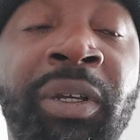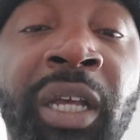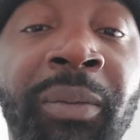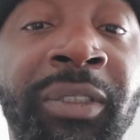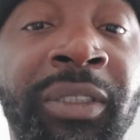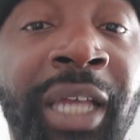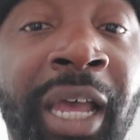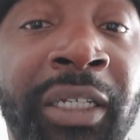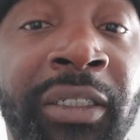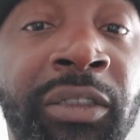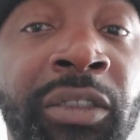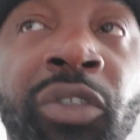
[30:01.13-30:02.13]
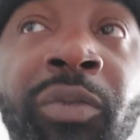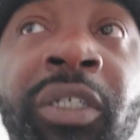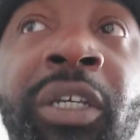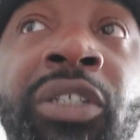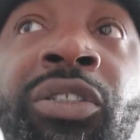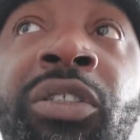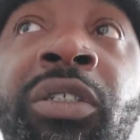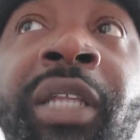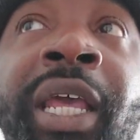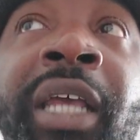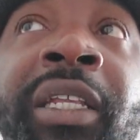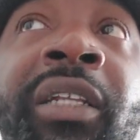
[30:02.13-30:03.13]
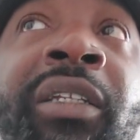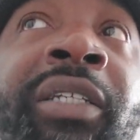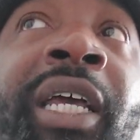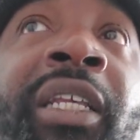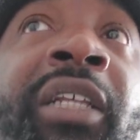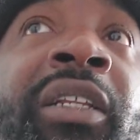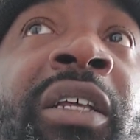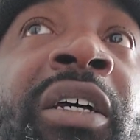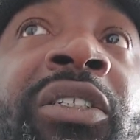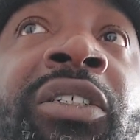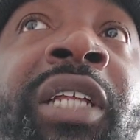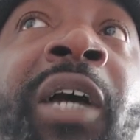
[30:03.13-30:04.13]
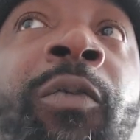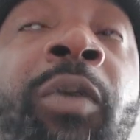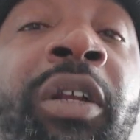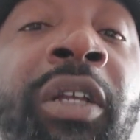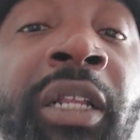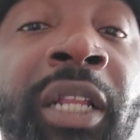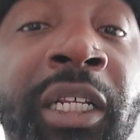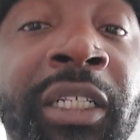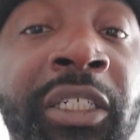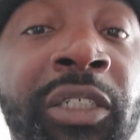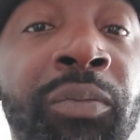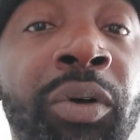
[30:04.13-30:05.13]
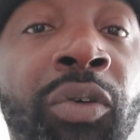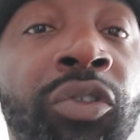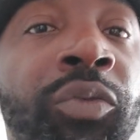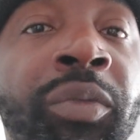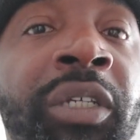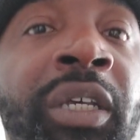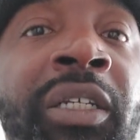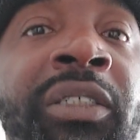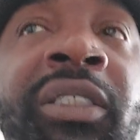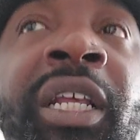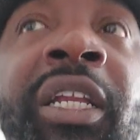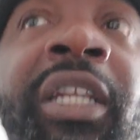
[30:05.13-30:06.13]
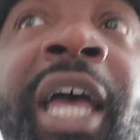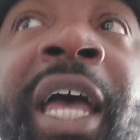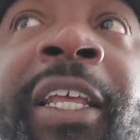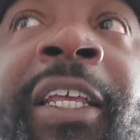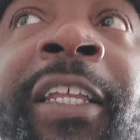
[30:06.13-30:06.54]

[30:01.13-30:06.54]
becomes toxic to you because now your lungs are not working like they're supposed to because they're not